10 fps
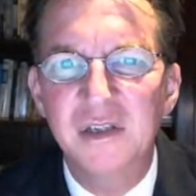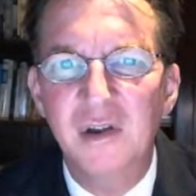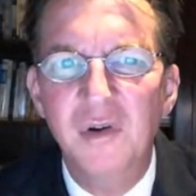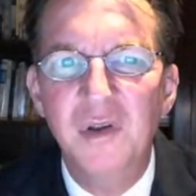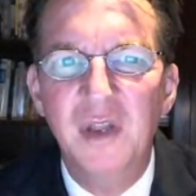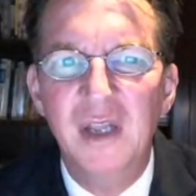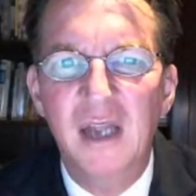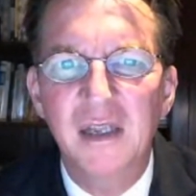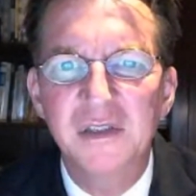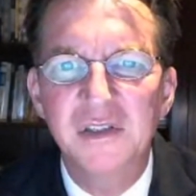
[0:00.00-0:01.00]
The only thing I
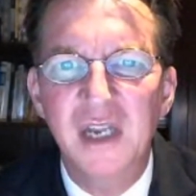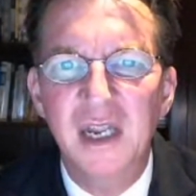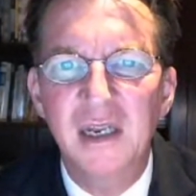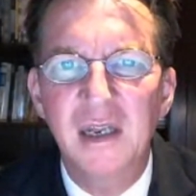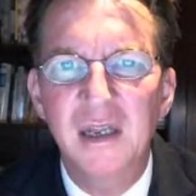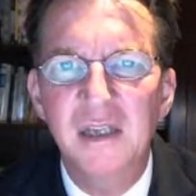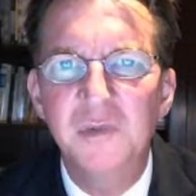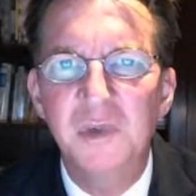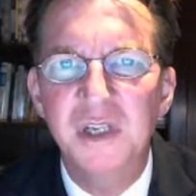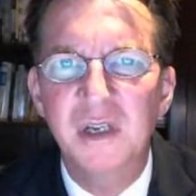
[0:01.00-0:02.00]
can say, this
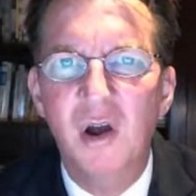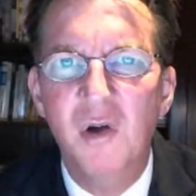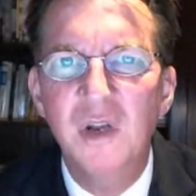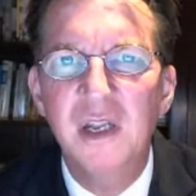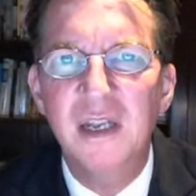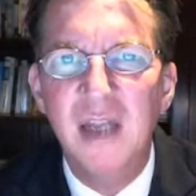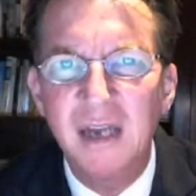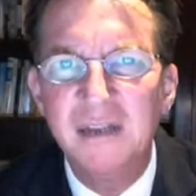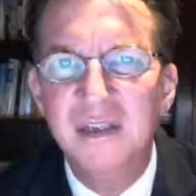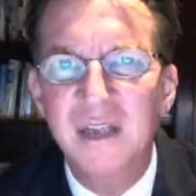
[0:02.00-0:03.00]
was only a
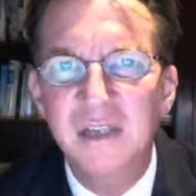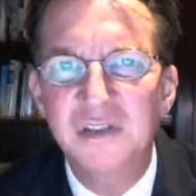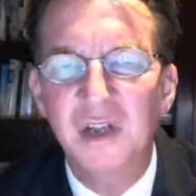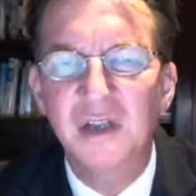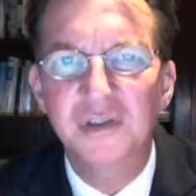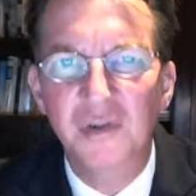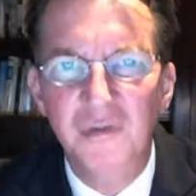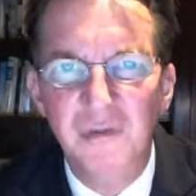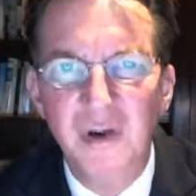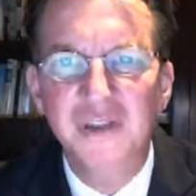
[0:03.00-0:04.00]
90-day study, so a
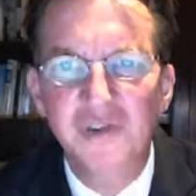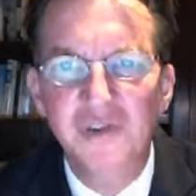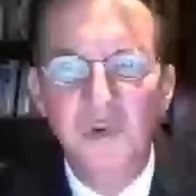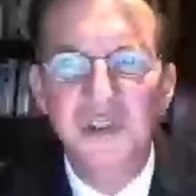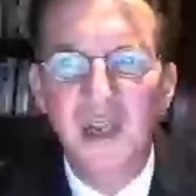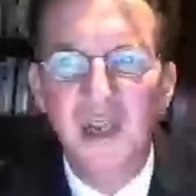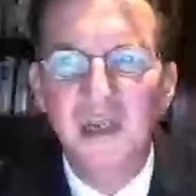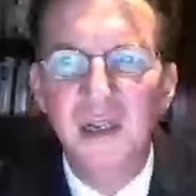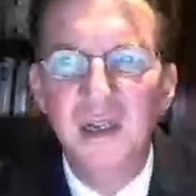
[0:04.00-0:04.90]
very short study.